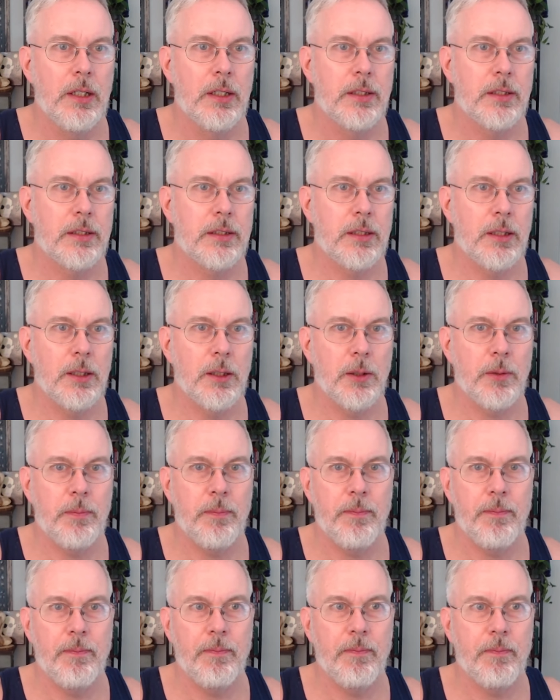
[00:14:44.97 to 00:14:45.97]
So,
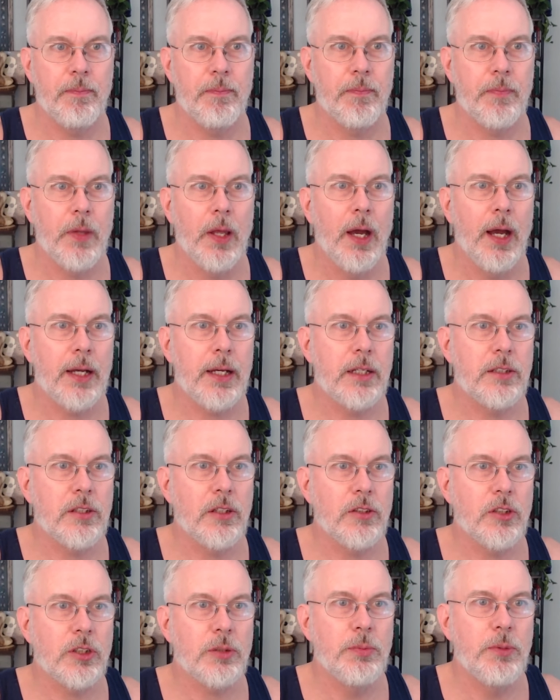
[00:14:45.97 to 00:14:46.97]
I guess
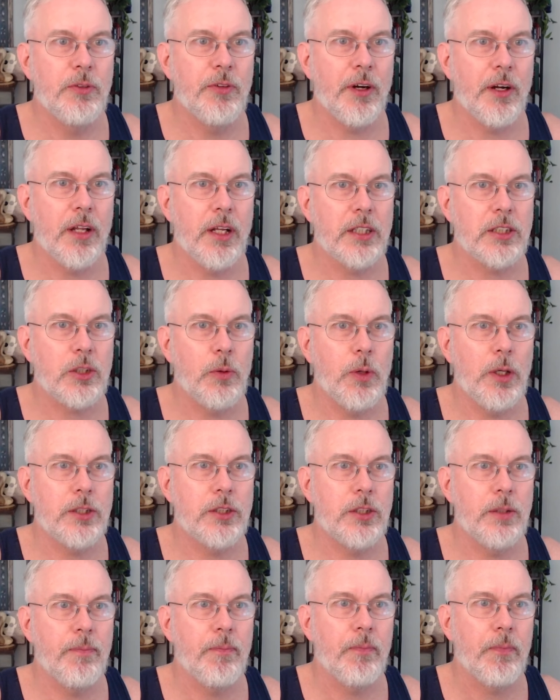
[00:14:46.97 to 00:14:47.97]
I'll just move on to the next
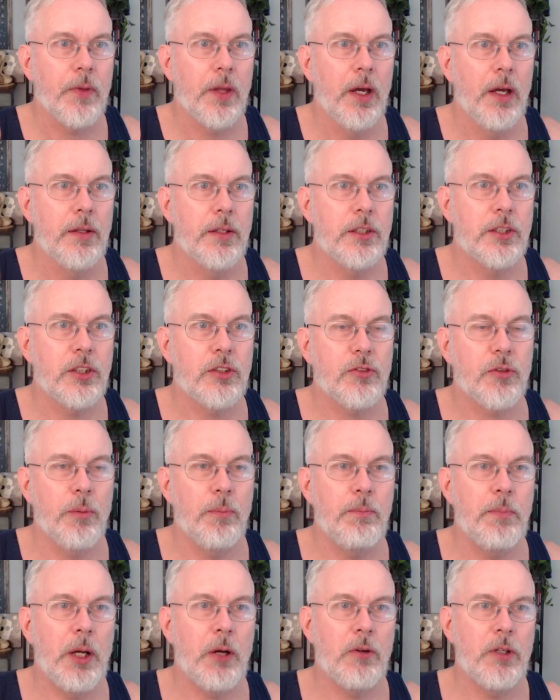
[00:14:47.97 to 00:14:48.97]
question. This is
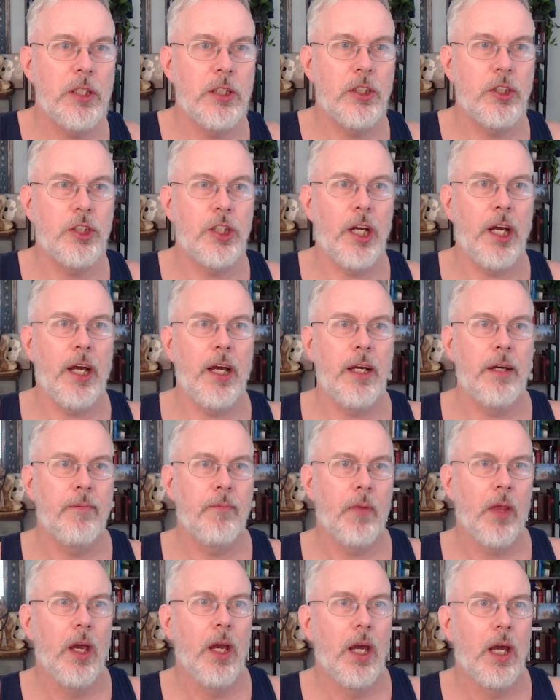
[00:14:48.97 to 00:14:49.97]
from Mary J.
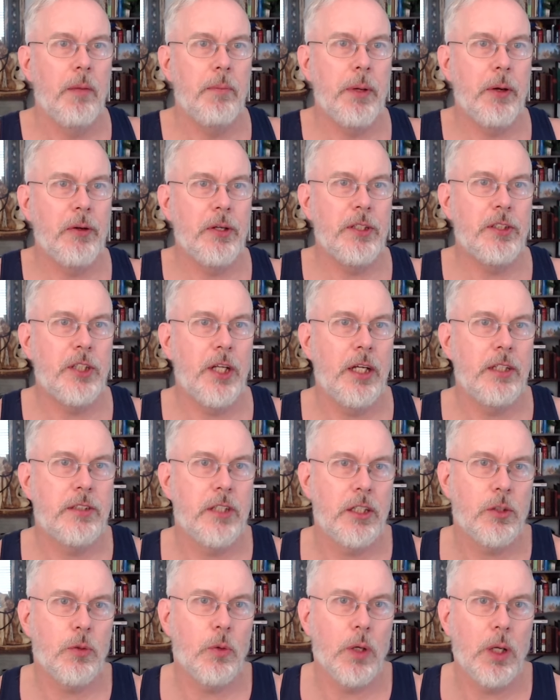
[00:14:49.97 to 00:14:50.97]
Mary J
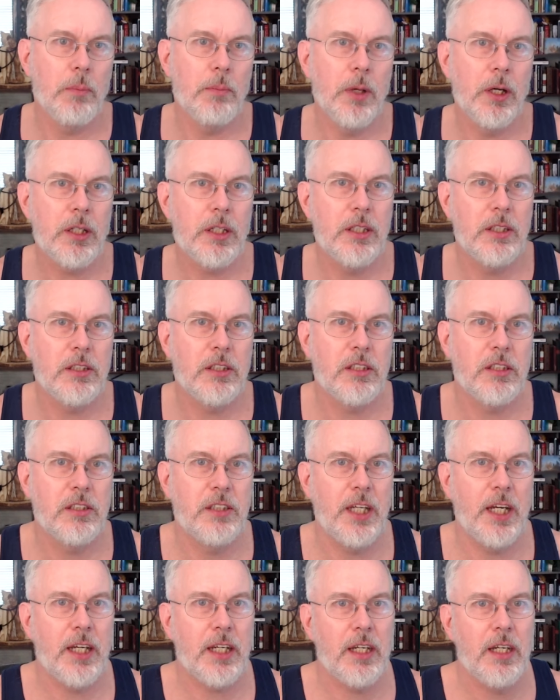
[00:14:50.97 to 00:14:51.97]
says, when a monk is
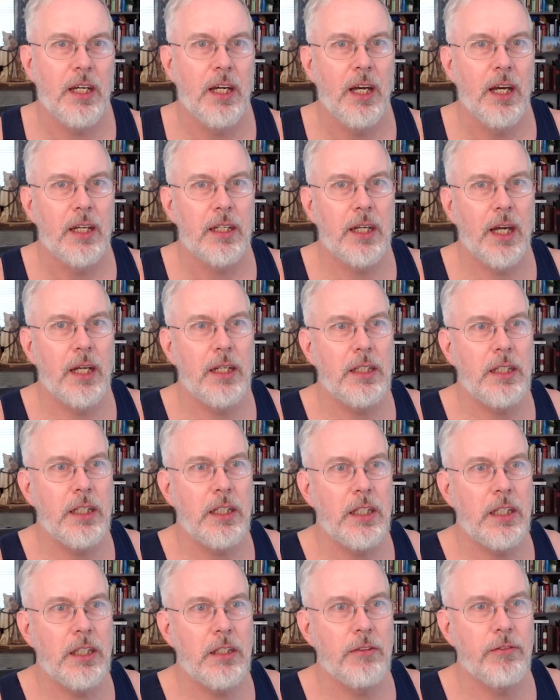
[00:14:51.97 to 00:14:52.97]
sick, can he
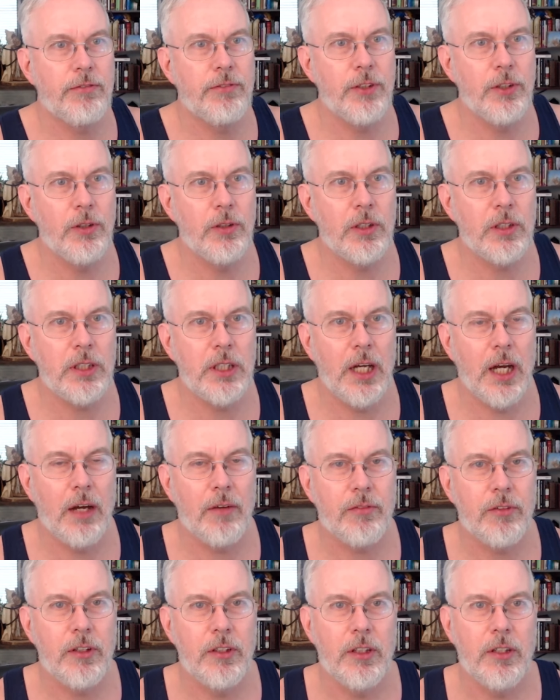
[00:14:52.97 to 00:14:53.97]
eat food in the
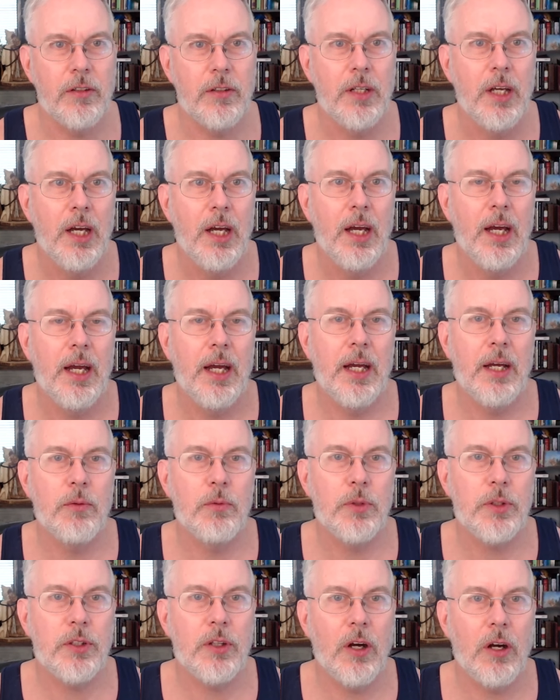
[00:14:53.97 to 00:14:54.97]
afternoon? And
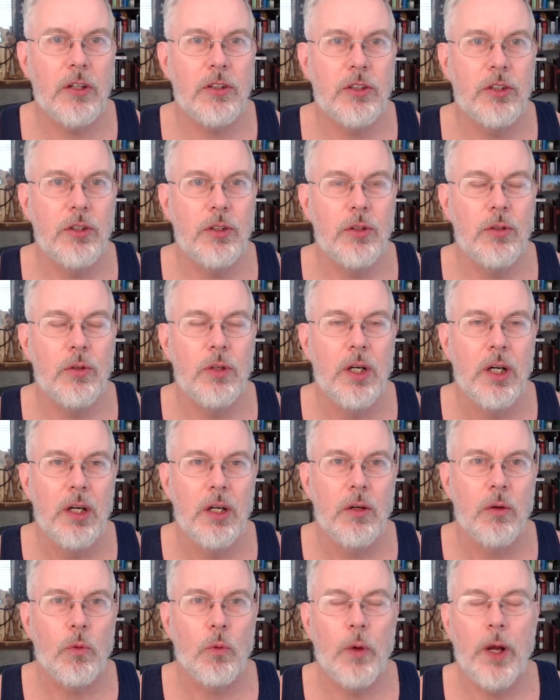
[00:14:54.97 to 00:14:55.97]
with regard to
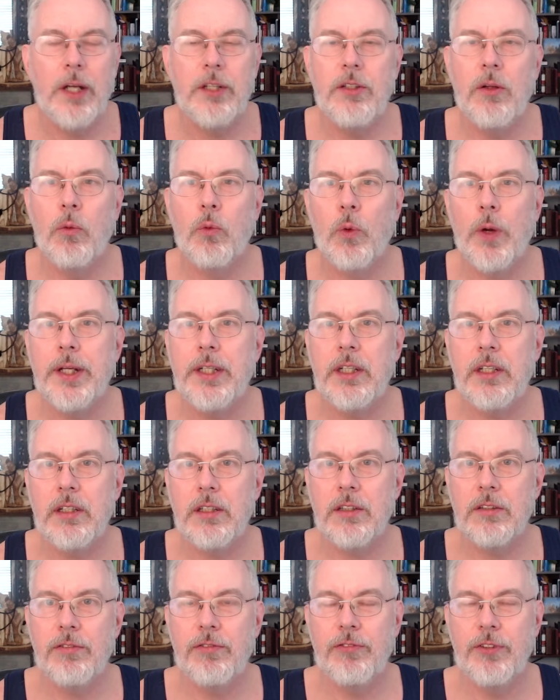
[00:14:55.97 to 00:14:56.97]

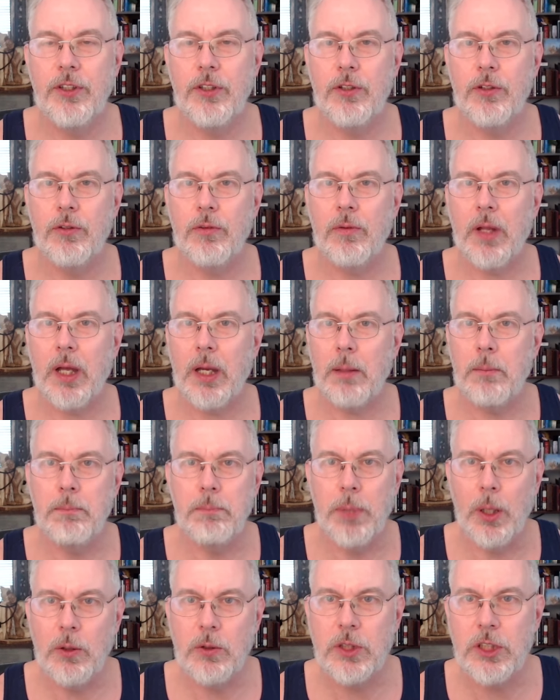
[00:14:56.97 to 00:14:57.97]
regular food, like
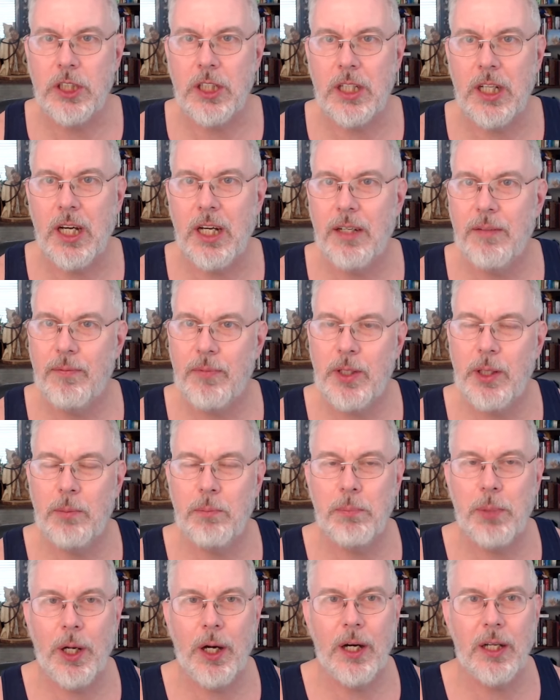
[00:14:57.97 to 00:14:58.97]
bhojana
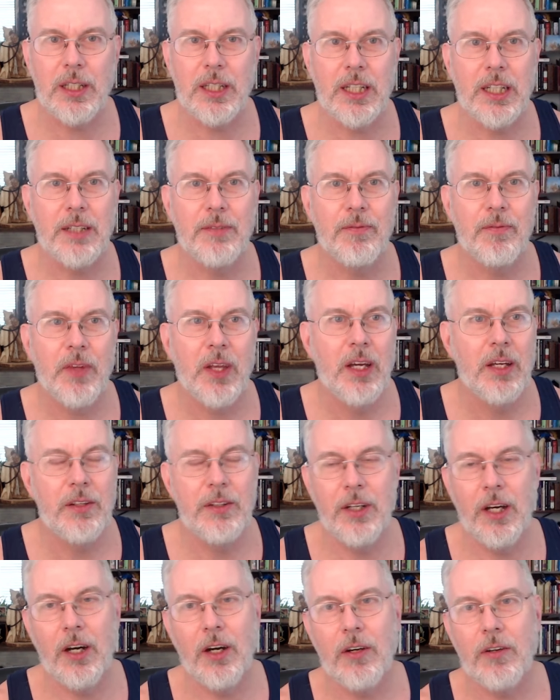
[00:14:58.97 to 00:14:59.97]
in Pali.
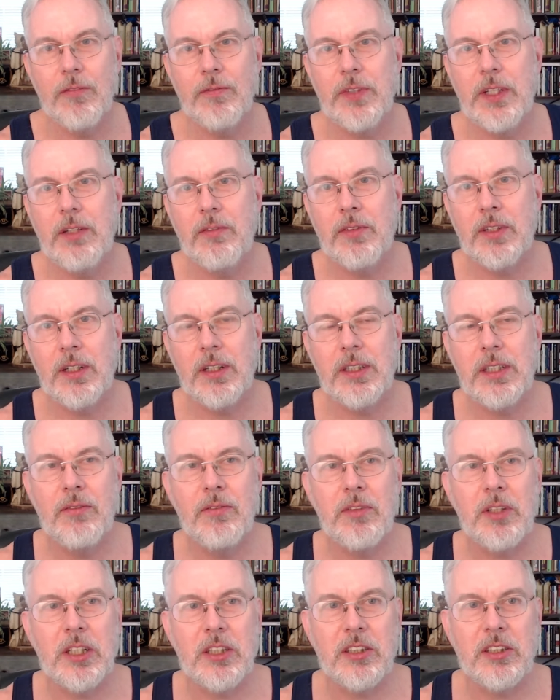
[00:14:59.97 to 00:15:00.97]
No,
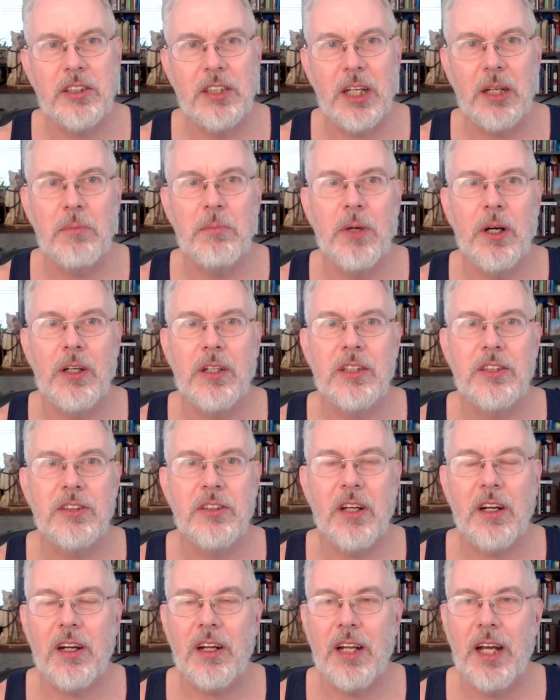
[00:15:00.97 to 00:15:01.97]
even a sick monk is
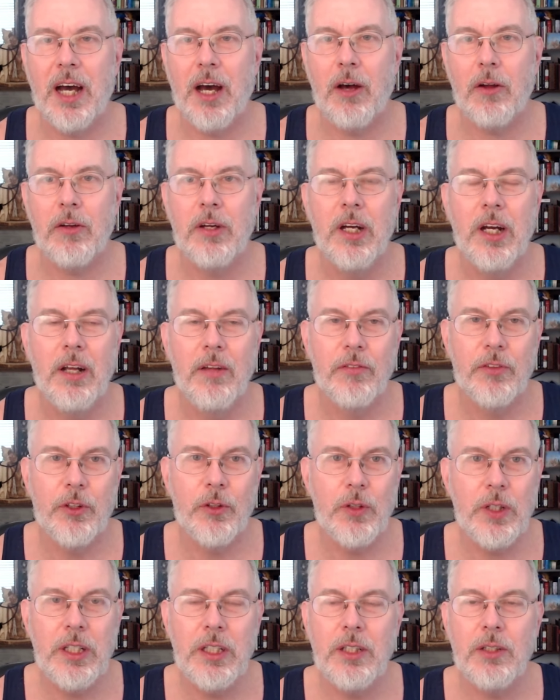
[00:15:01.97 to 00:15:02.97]
not allowed
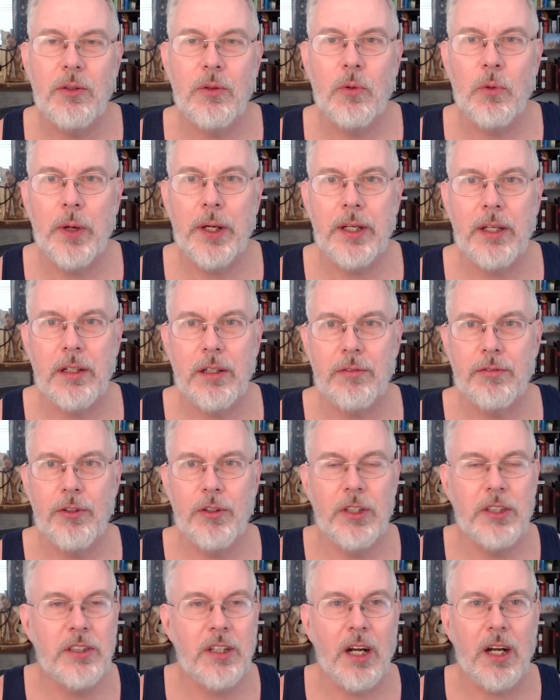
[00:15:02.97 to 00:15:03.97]
to eat regular food.
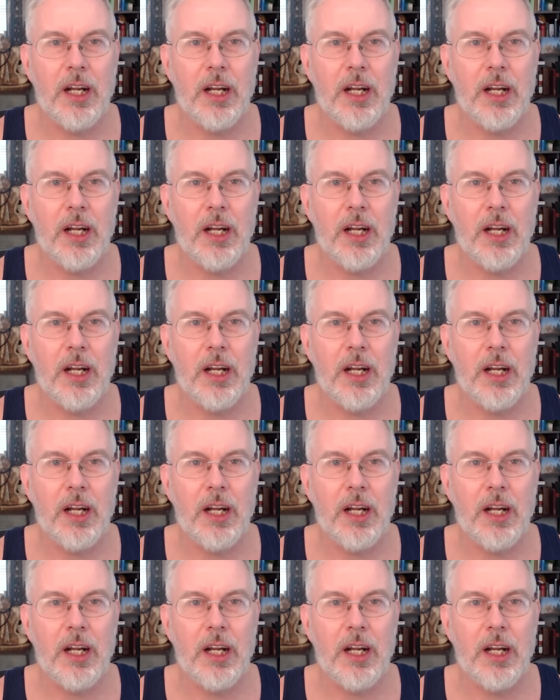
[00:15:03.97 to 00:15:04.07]
He's not